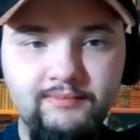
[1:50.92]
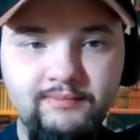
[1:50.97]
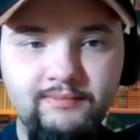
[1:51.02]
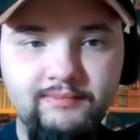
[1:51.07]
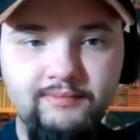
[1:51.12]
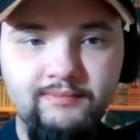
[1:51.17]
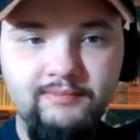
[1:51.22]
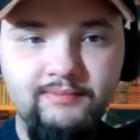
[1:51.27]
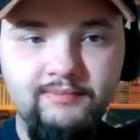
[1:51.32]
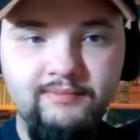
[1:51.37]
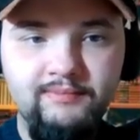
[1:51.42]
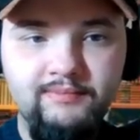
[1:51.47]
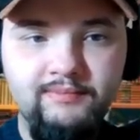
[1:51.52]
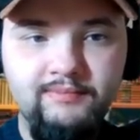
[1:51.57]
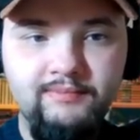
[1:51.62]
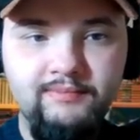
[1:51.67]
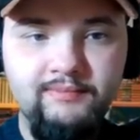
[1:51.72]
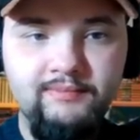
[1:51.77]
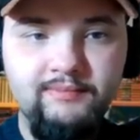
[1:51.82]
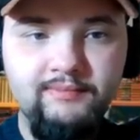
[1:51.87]

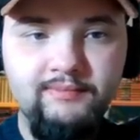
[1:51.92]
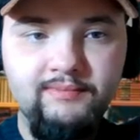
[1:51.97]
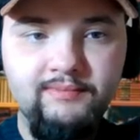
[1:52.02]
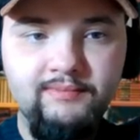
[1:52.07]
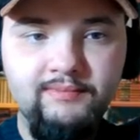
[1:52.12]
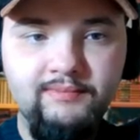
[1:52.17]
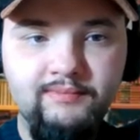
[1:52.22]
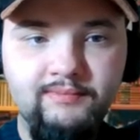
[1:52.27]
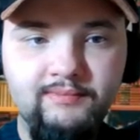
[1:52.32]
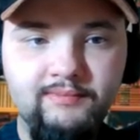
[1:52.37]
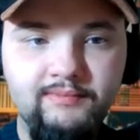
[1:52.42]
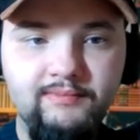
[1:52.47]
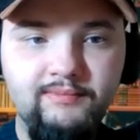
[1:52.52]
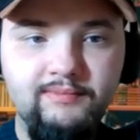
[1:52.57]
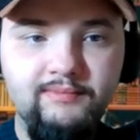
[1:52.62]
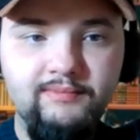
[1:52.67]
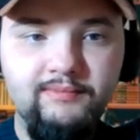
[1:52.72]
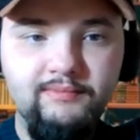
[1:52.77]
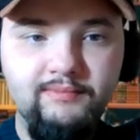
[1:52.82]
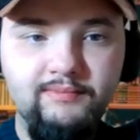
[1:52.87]

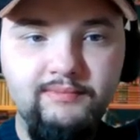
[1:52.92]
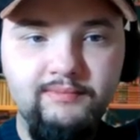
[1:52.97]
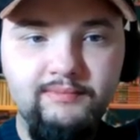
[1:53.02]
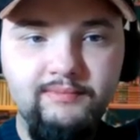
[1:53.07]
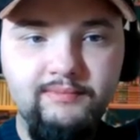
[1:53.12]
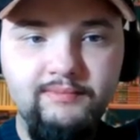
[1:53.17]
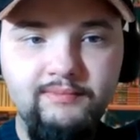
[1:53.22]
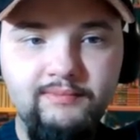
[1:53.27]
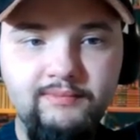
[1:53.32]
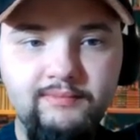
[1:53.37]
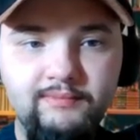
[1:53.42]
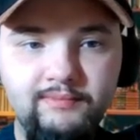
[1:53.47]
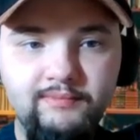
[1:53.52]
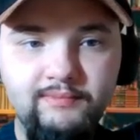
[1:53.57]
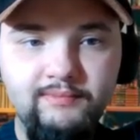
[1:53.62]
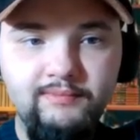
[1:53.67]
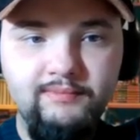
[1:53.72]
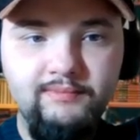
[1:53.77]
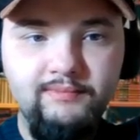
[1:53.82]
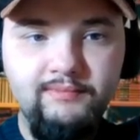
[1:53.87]

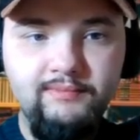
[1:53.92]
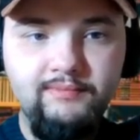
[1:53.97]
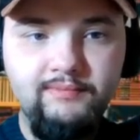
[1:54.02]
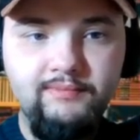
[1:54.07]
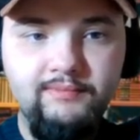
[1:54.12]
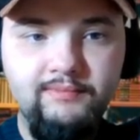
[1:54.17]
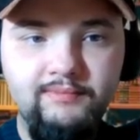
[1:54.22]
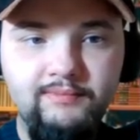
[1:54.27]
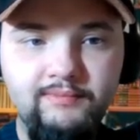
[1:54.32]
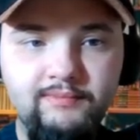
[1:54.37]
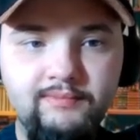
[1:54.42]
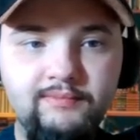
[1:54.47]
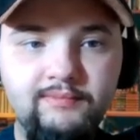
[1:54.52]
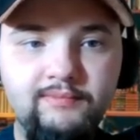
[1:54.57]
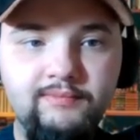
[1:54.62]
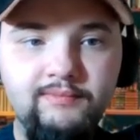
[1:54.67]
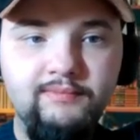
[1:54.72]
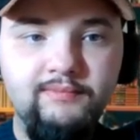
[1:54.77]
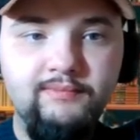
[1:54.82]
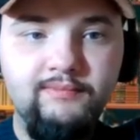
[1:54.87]

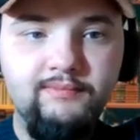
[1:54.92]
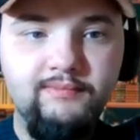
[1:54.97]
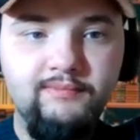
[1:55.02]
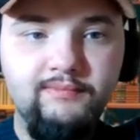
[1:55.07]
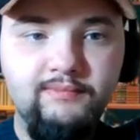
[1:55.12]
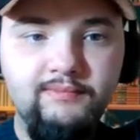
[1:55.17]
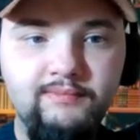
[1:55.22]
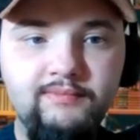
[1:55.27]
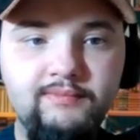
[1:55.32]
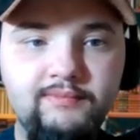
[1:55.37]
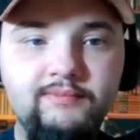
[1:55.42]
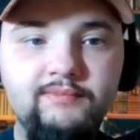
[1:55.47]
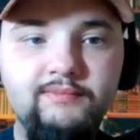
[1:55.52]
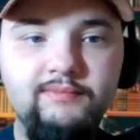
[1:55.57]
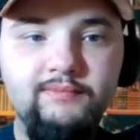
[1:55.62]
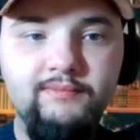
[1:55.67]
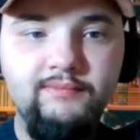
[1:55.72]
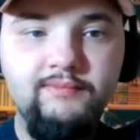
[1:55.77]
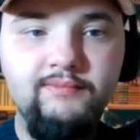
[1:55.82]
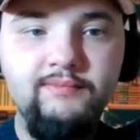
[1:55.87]

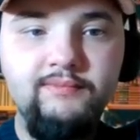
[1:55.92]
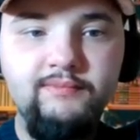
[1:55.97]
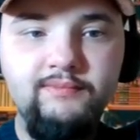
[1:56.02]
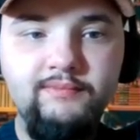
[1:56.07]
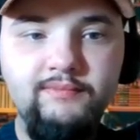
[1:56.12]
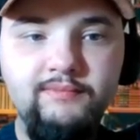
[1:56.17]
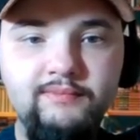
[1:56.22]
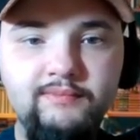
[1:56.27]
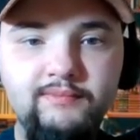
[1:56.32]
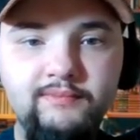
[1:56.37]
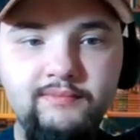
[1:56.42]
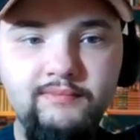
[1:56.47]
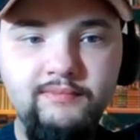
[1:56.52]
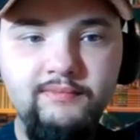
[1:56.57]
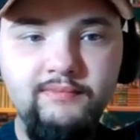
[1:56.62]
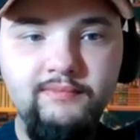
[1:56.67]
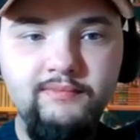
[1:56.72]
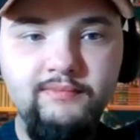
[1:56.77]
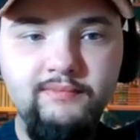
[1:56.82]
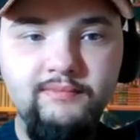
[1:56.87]

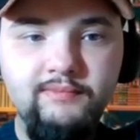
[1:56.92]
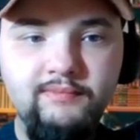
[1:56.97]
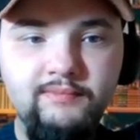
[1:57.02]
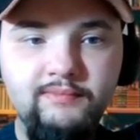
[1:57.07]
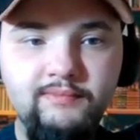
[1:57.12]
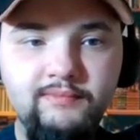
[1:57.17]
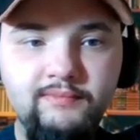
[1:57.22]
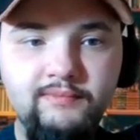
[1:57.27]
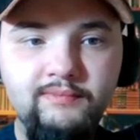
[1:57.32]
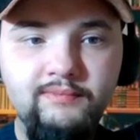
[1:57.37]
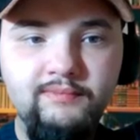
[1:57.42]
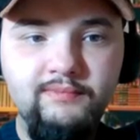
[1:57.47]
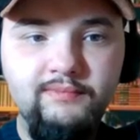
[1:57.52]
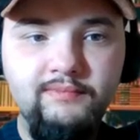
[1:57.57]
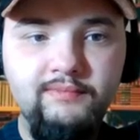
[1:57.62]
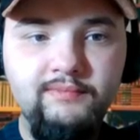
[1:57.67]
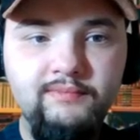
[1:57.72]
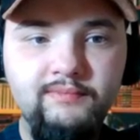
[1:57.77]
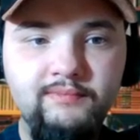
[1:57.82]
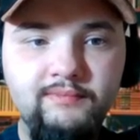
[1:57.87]

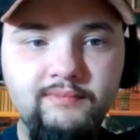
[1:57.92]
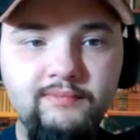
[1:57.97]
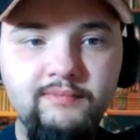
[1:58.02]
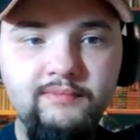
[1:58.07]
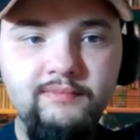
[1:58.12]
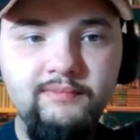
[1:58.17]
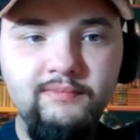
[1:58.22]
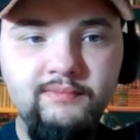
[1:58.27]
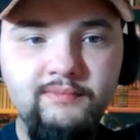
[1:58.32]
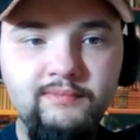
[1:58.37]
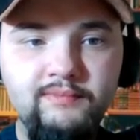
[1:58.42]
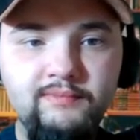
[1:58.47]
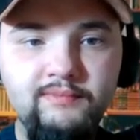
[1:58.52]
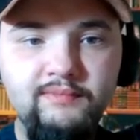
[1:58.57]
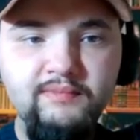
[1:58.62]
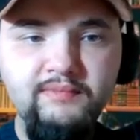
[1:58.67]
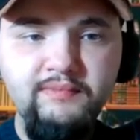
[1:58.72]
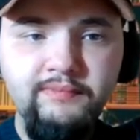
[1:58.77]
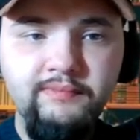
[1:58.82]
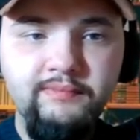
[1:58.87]
[no speech]